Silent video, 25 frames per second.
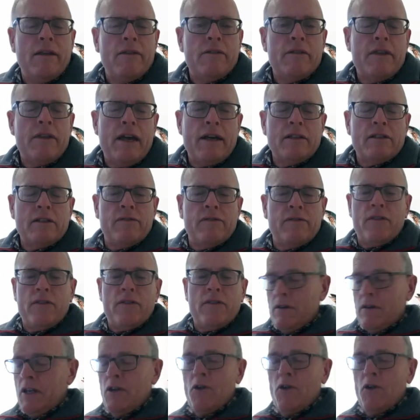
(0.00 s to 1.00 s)
and thanks
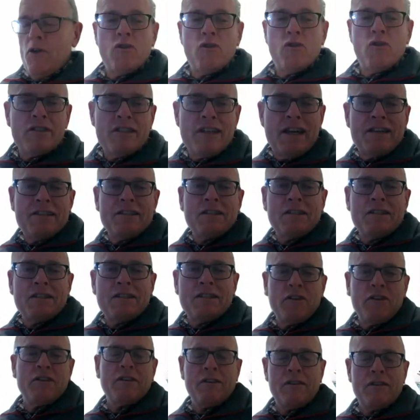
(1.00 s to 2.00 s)
for the onerous task of